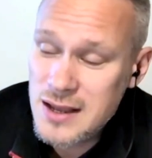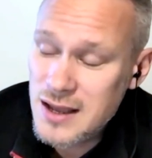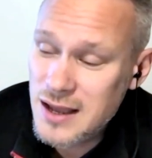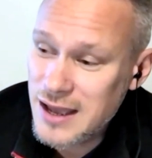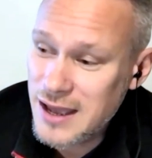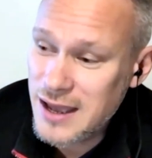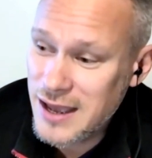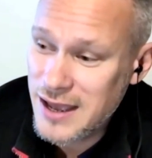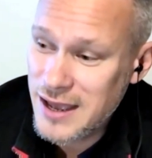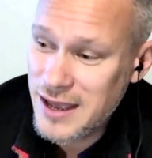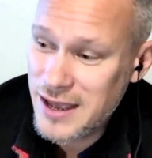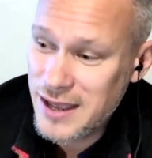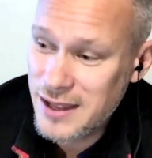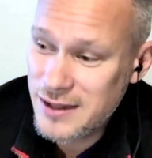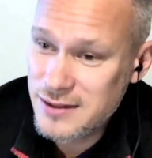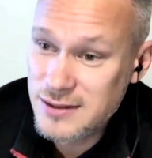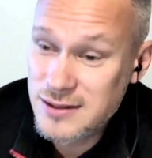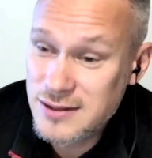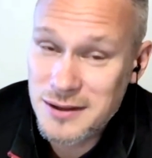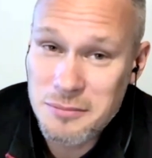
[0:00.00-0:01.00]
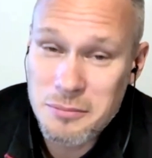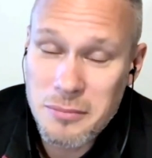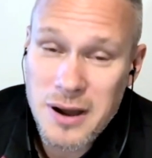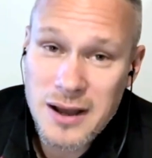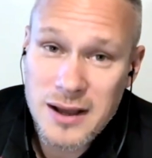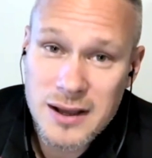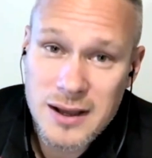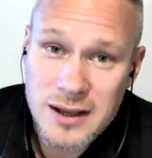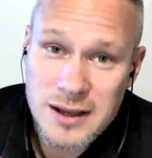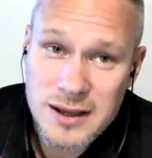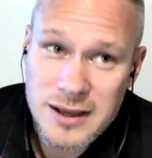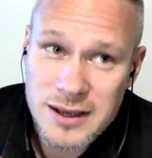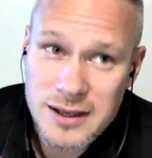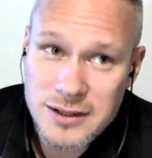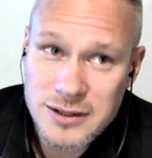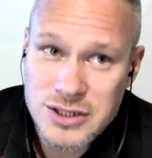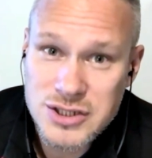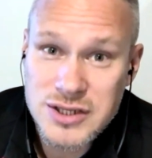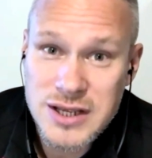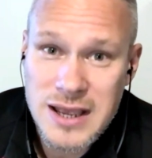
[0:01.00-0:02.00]
And in
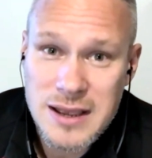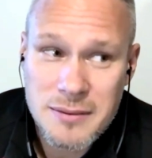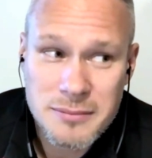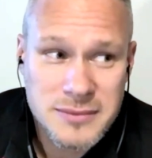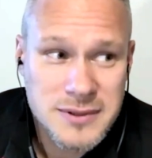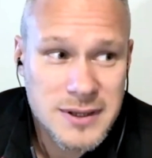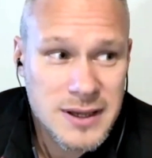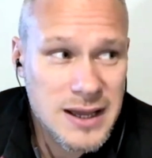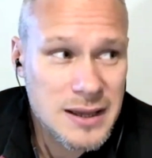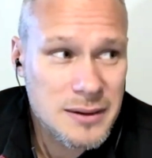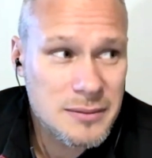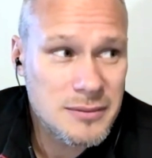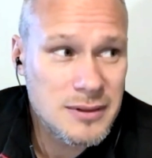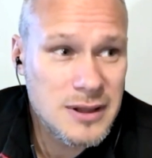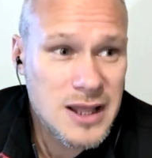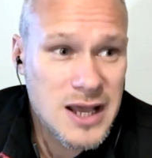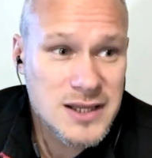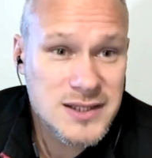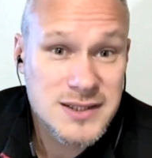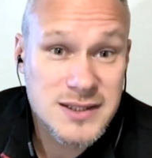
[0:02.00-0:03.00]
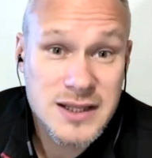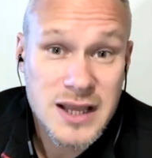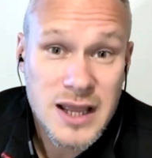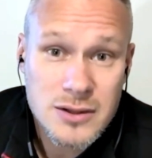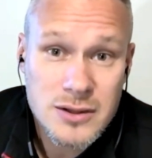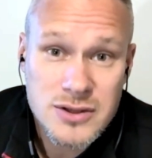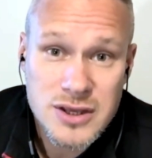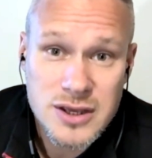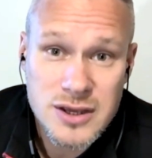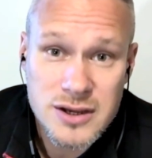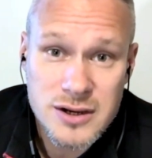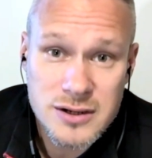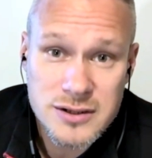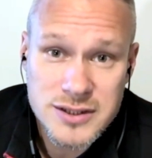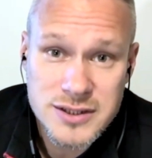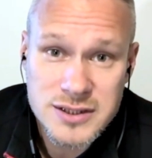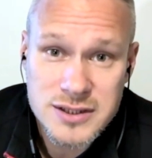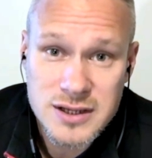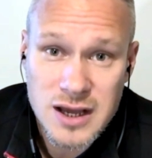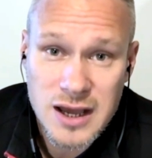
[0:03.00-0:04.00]
the same time, last 10
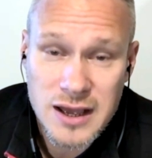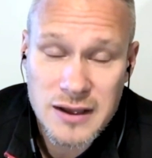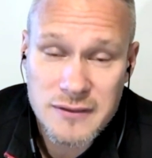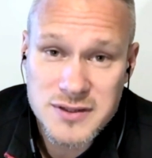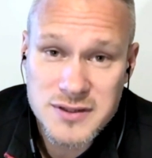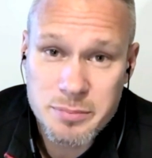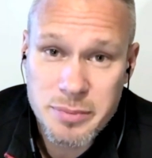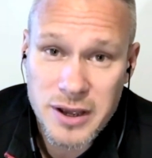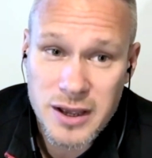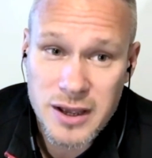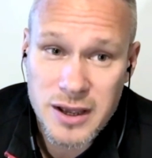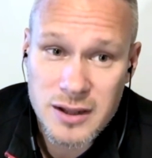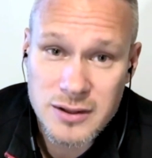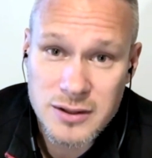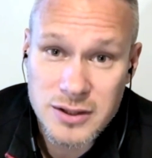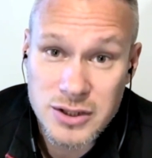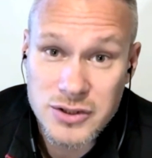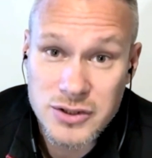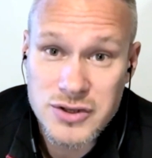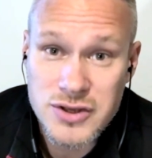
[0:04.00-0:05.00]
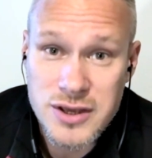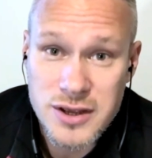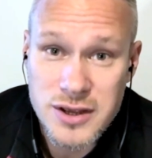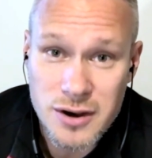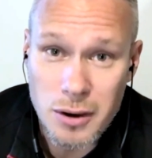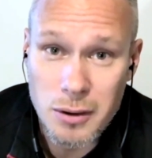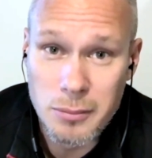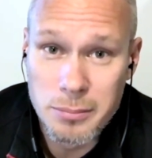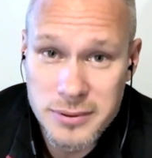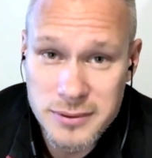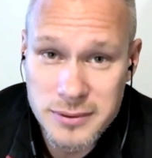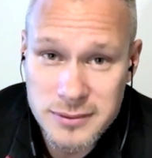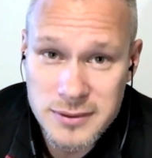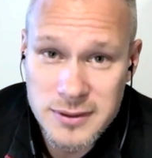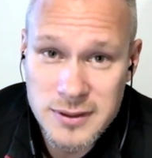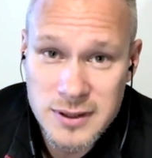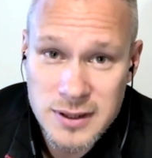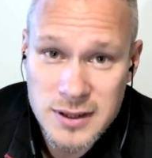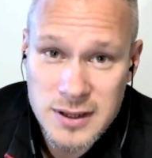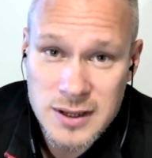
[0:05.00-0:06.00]
years, I've spent in Europe.
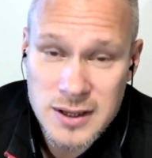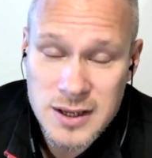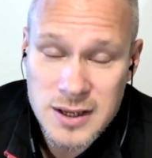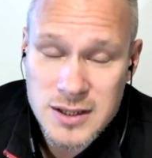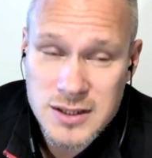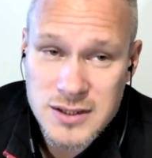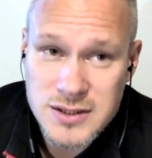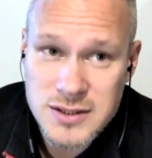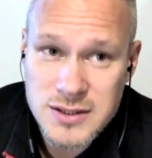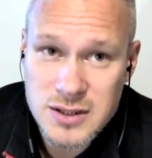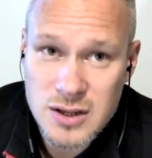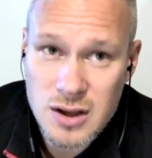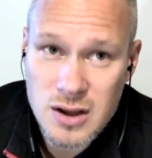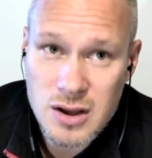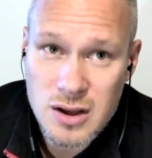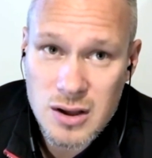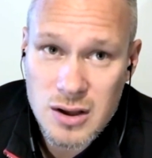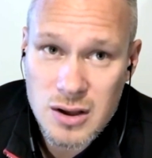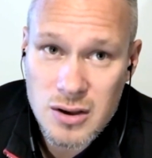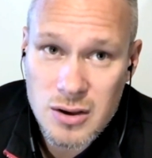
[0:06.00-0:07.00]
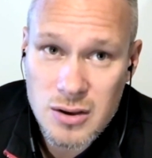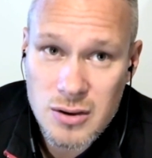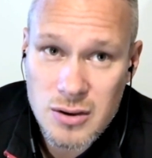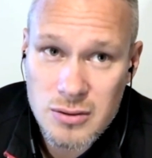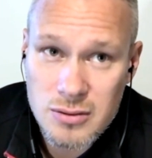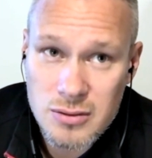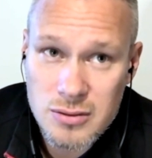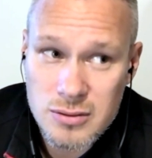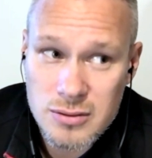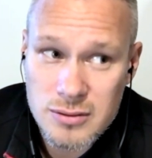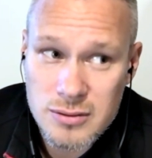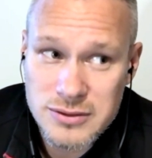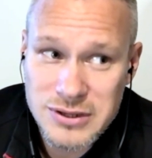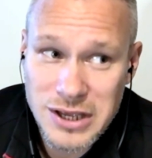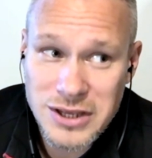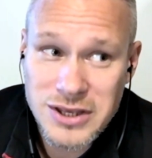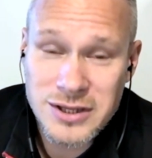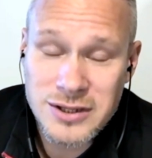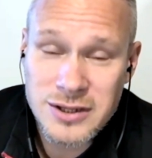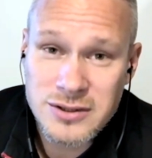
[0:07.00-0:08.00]
So
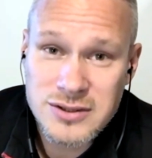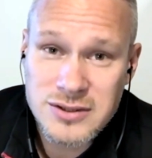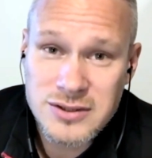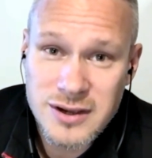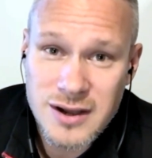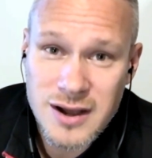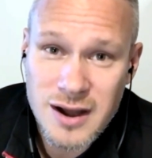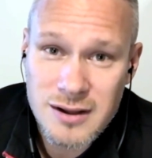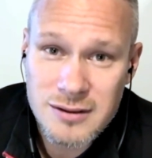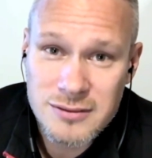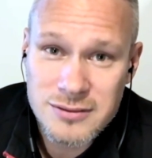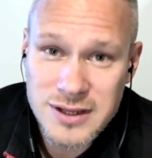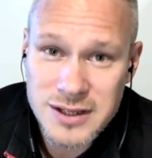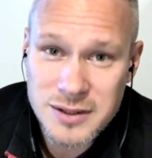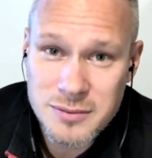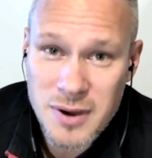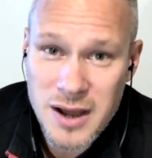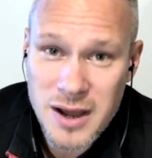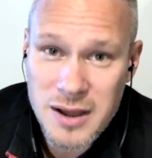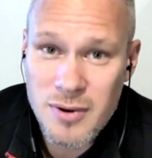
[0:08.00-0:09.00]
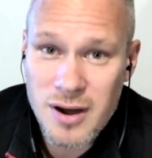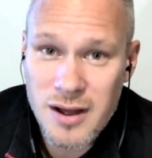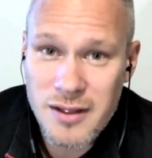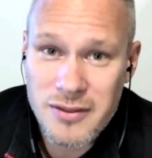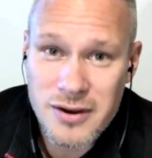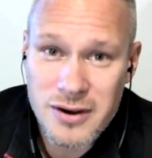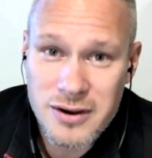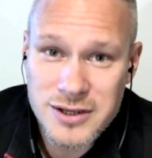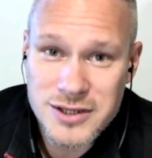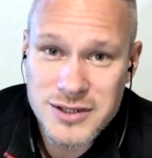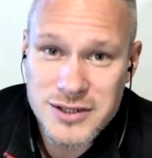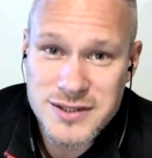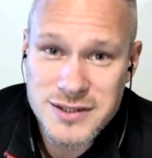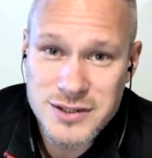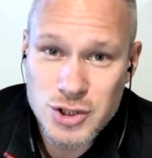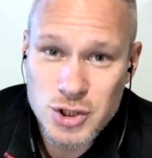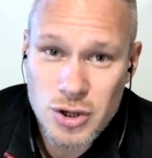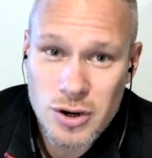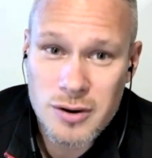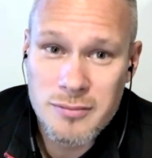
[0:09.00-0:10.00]
taking into account that my mother is
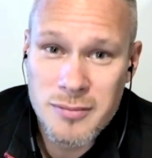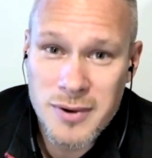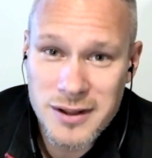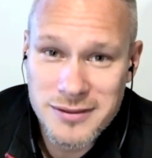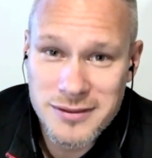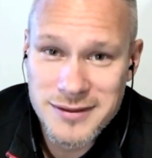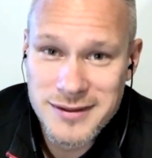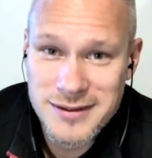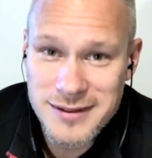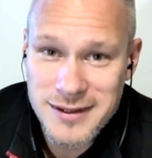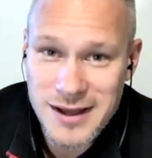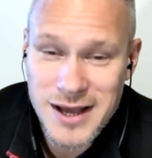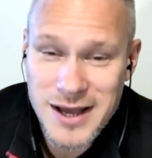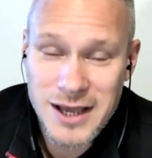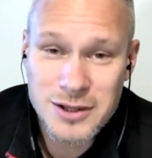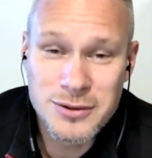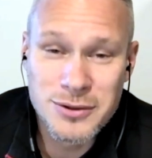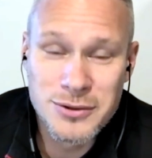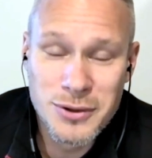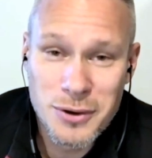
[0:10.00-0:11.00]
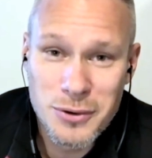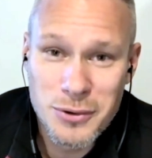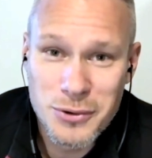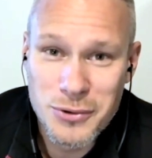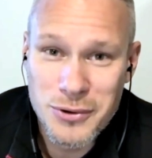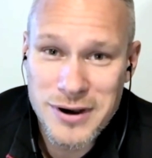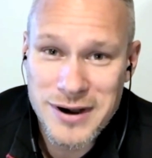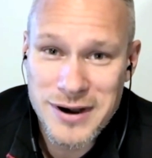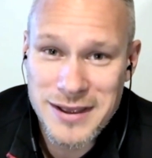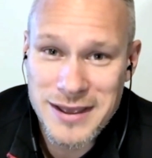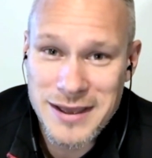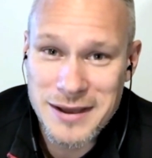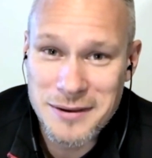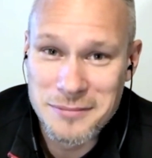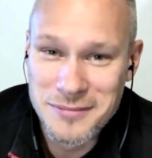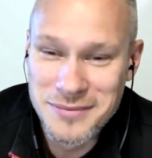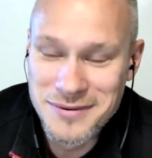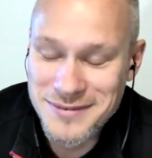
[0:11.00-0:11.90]
German, I don't know who I am.